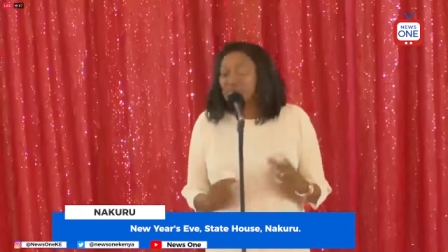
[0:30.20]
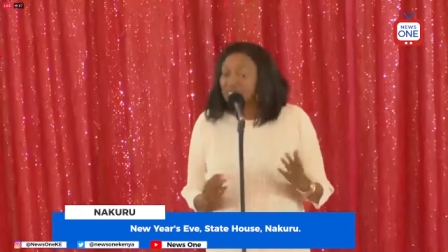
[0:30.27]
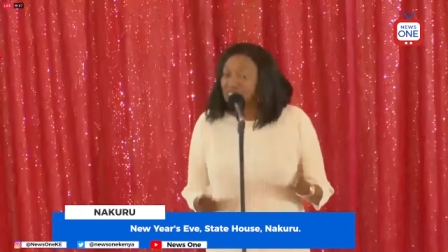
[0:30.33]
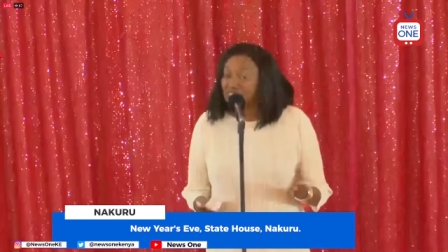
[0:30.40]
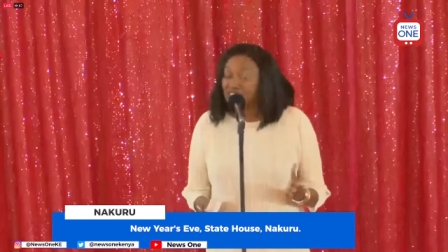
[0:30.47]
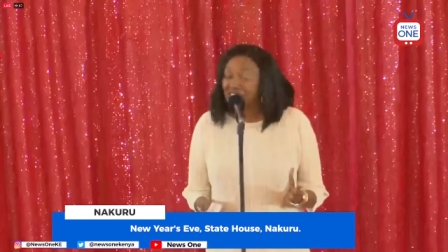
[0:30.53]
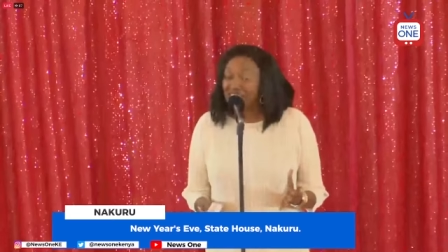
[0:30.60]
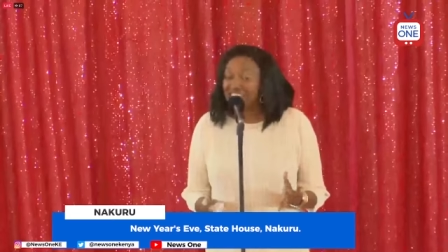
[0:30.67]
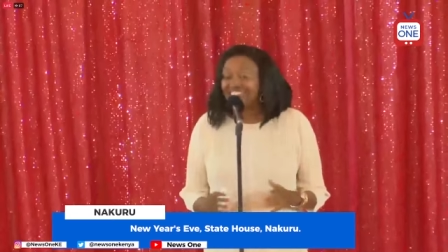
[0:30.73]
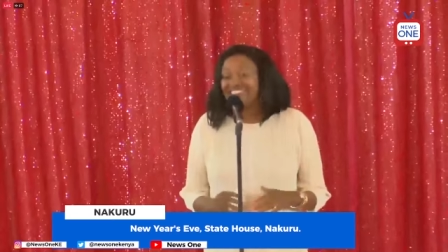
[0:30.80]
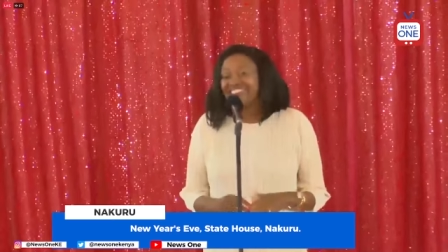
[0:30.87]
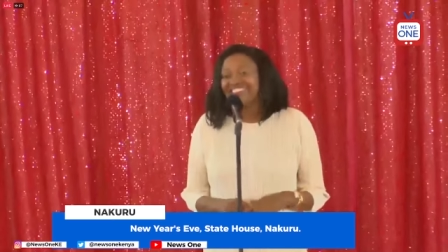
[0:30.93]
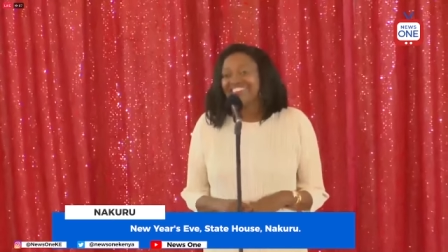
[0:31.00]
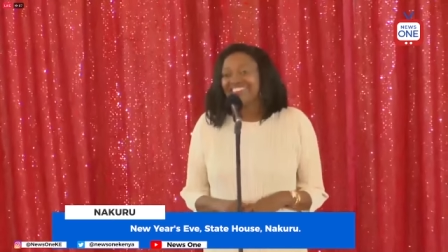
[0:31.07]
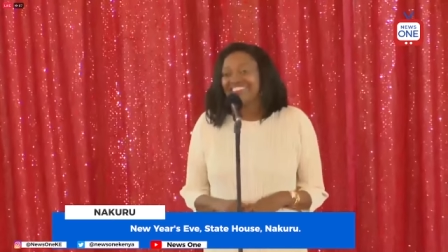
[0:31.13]
good evening.
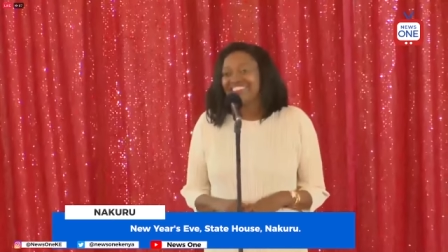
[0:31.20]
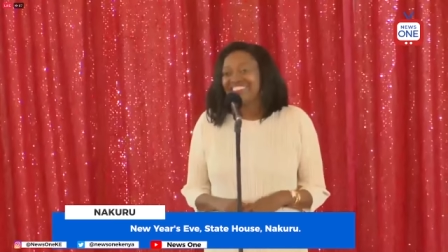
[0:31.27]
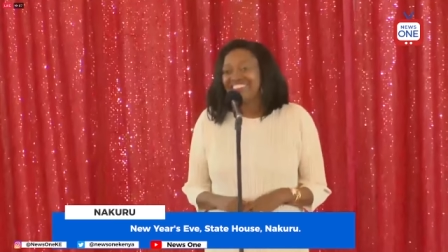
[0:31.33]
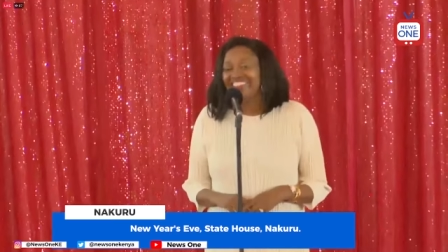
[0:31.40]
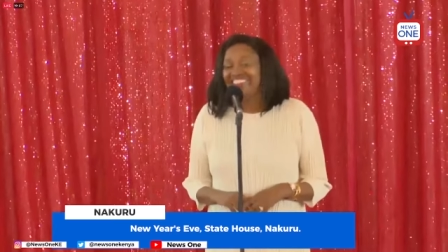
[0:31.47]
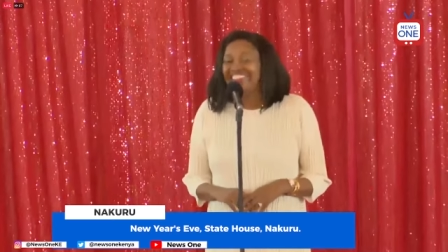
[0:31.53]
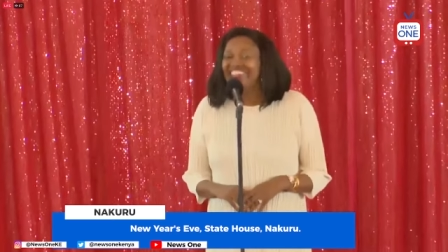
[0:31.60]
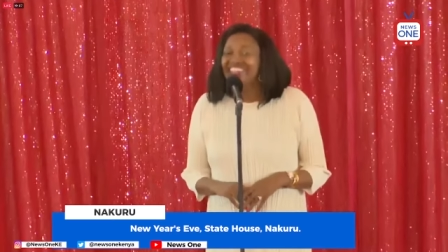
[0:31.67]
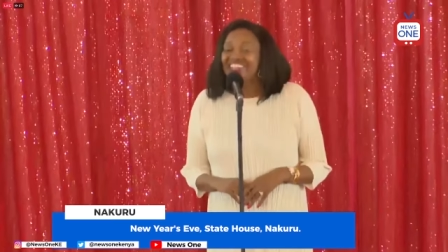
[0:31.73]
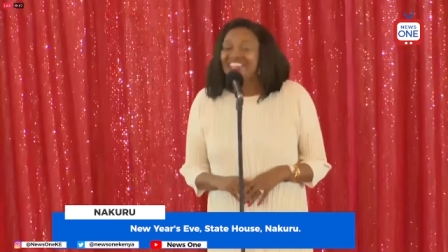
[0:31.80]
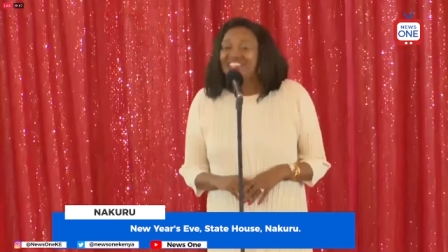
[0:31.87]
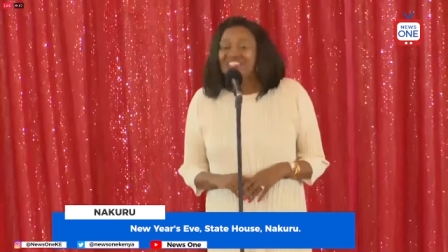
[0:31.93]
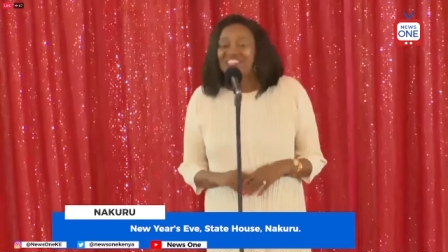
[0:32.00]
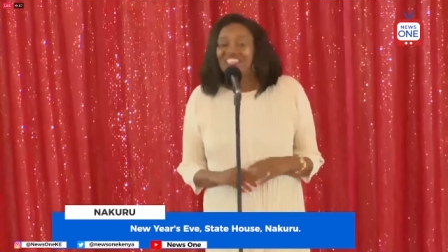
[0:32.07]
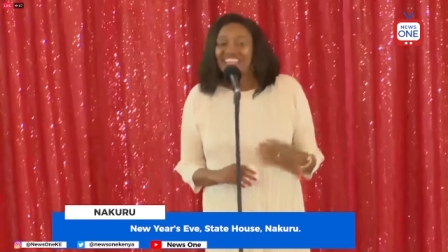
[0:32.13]

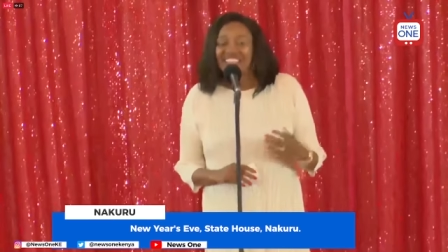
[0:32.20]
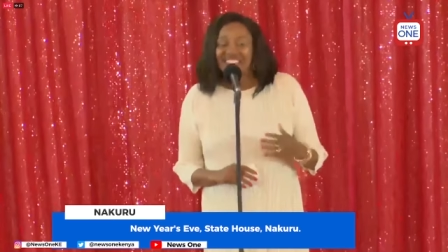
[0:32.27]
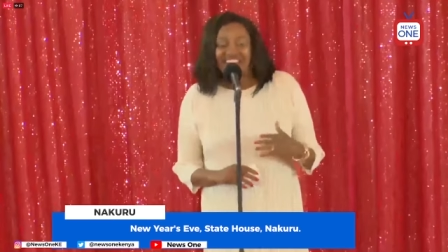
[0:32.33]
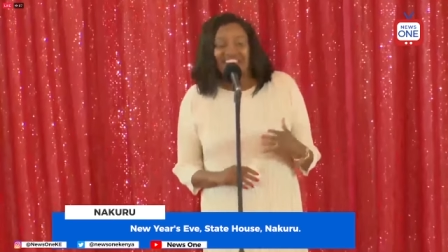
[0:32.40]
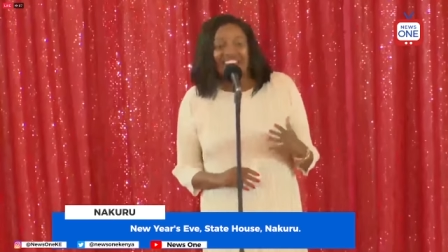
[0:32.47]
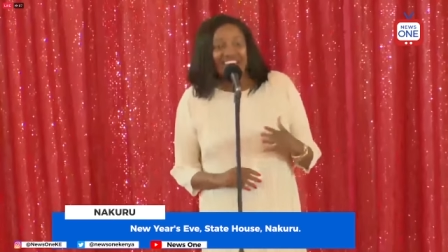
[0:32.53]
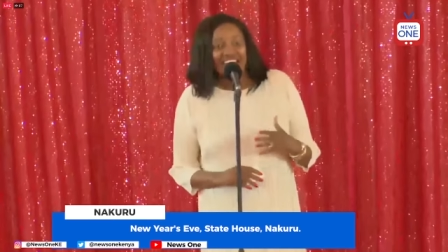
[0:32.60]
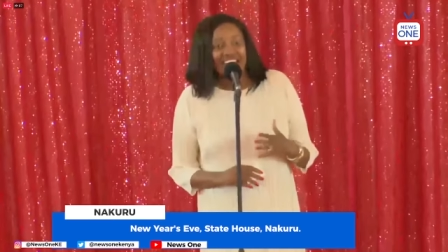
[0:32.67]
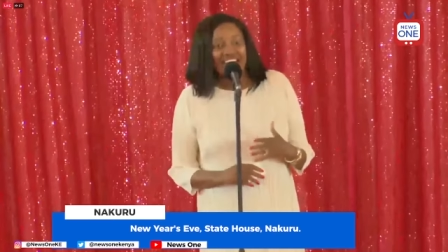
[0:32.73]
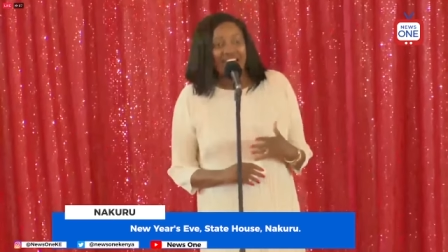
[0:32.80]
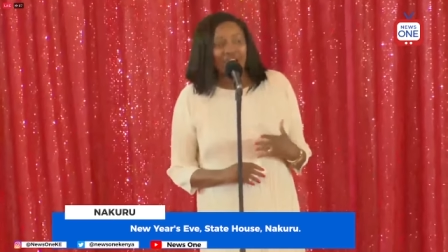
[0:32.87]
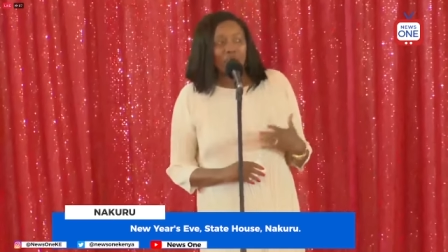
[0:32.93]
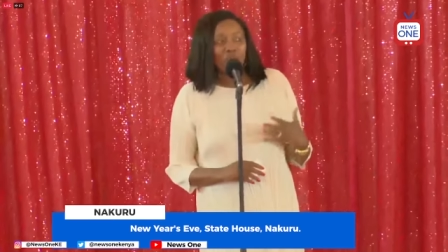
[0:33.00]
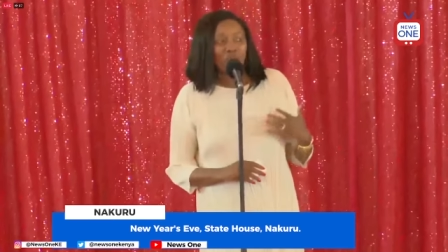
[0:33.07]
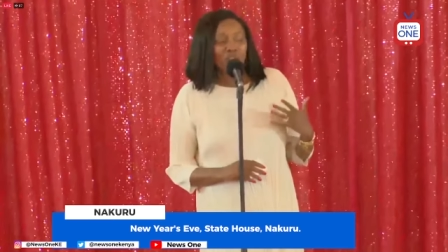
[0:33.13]
You see, I, I, I
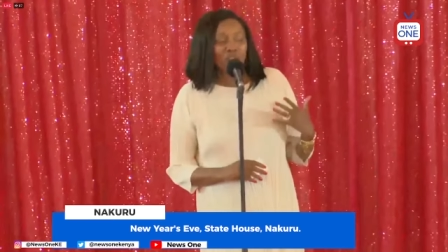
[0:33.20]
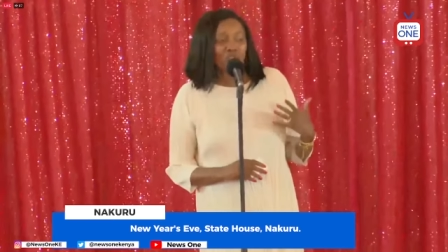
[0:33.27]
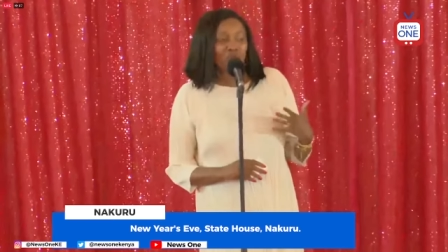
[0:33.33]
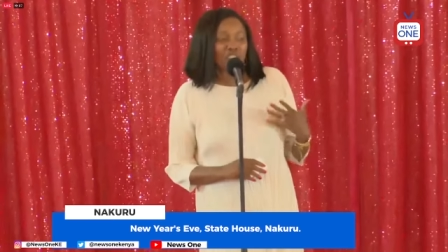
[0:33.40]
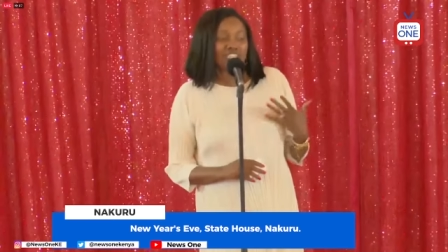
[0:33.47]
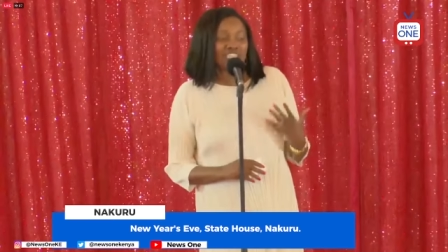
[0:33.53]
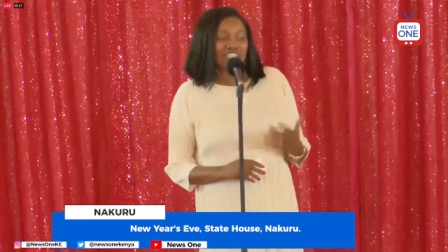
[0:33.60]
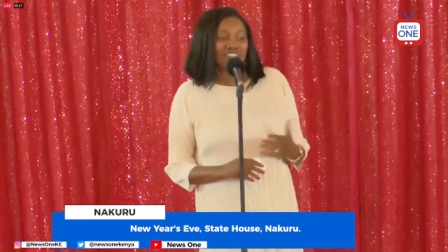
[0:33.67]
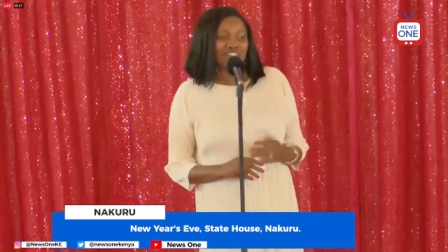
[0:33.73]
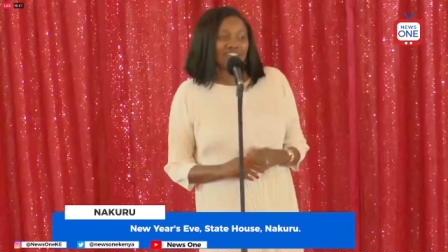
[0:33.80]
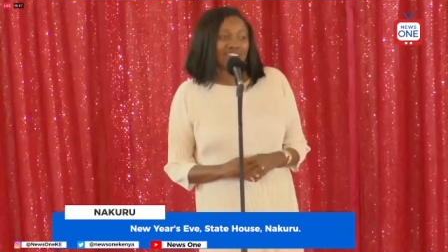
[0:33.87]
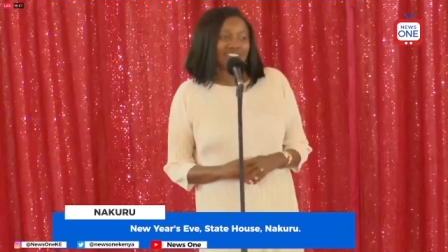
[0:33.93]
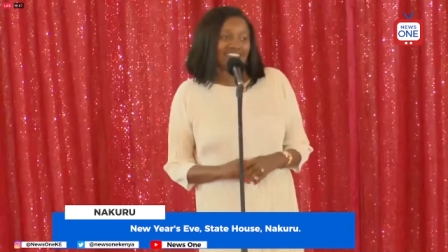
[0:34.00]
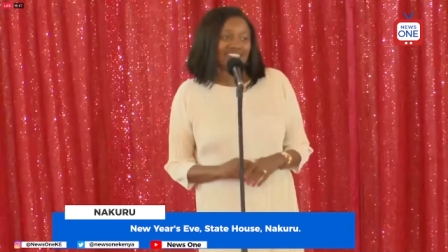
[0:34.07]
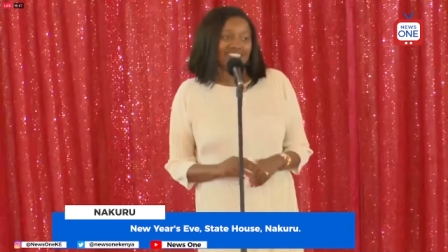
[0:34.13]
can almost not
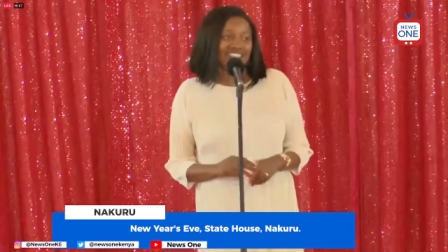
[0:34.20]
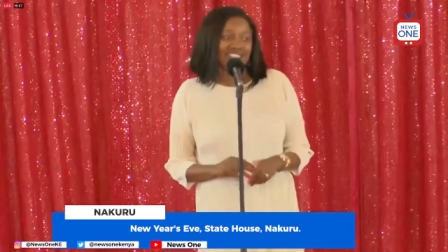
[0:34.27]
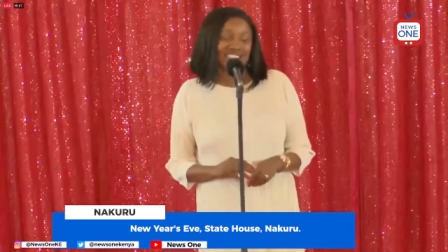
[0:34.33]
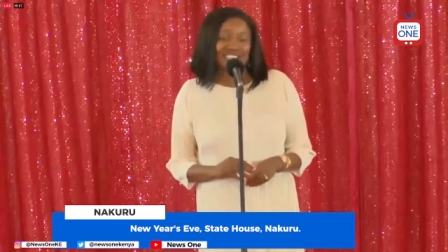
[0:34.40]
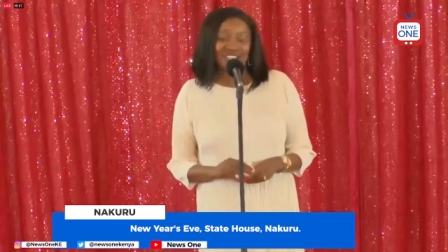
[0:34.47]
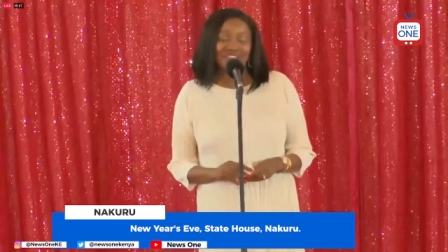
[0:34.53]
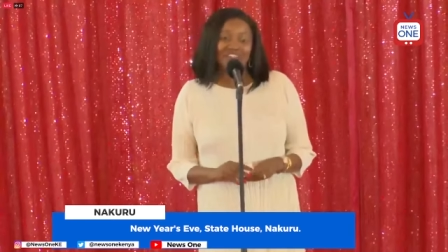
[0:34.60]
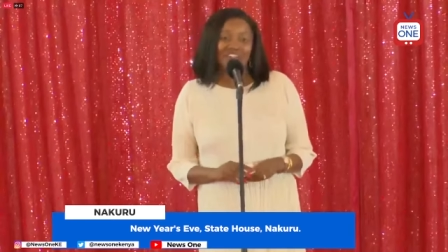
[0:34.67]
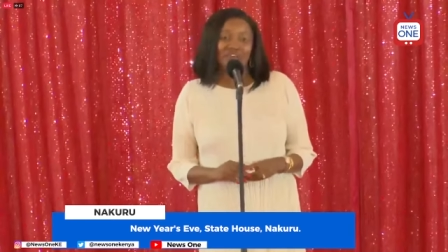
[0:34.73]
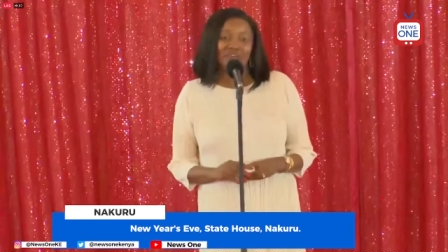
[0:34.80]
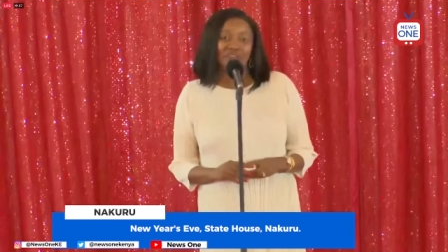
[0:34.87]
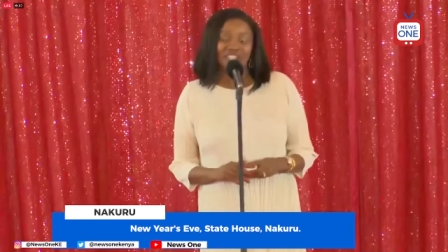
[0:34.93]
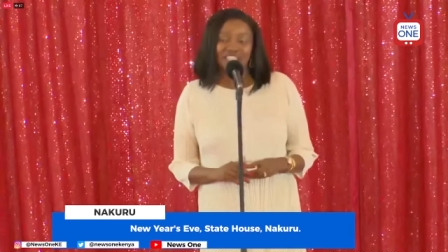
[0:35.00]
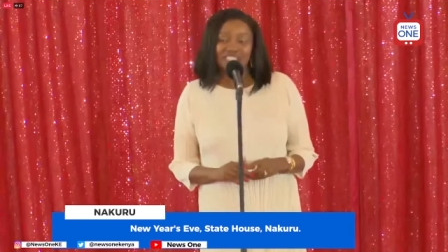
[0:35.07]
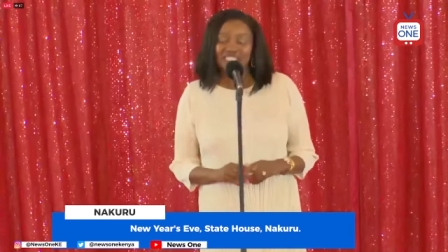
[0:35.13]
tell that it's evening
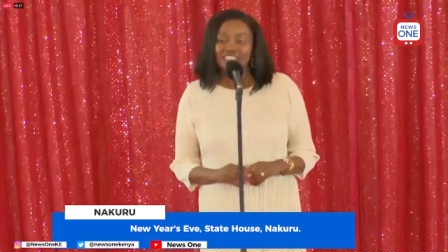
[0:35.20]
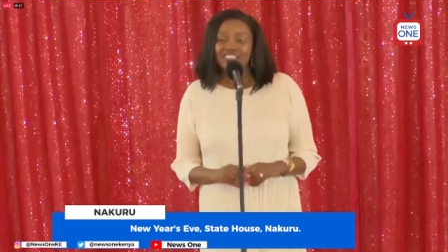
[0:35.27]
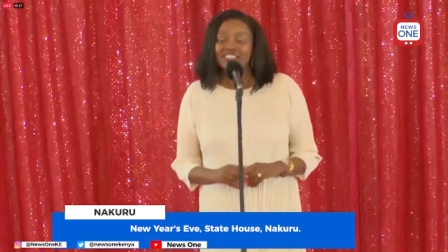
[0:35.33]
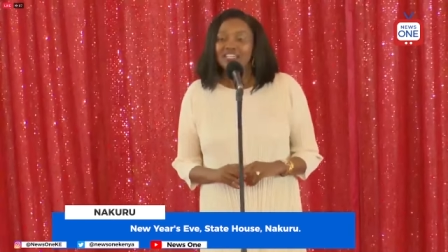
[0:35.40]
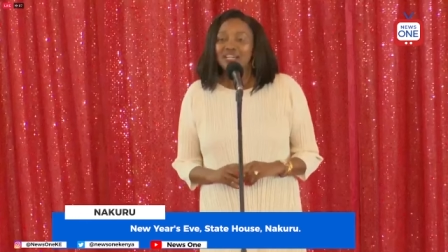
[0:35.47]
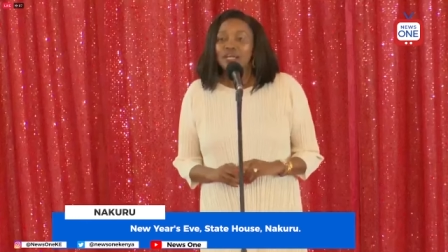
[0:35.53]
already